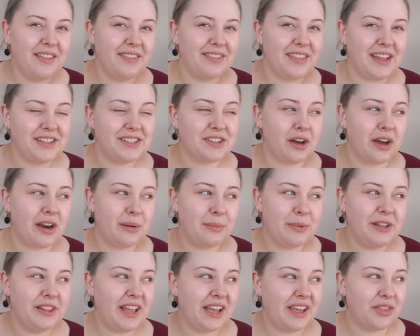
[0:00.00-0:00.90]
That's got to
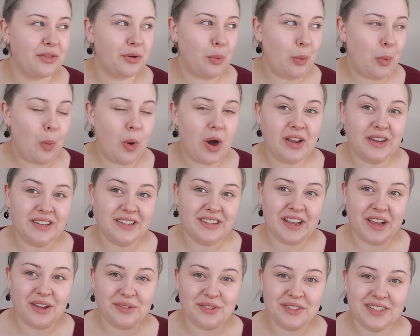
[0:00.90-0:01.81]
be like the one
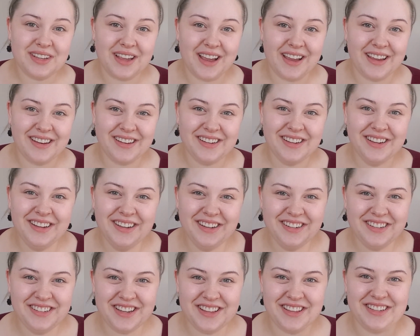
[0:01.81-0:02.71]
downside
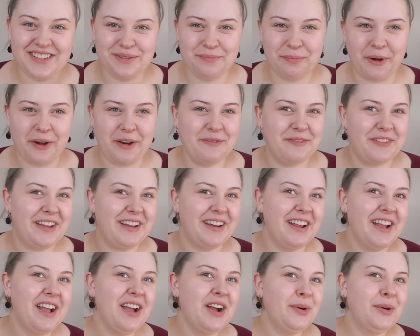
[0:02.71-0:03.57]
to this apartment.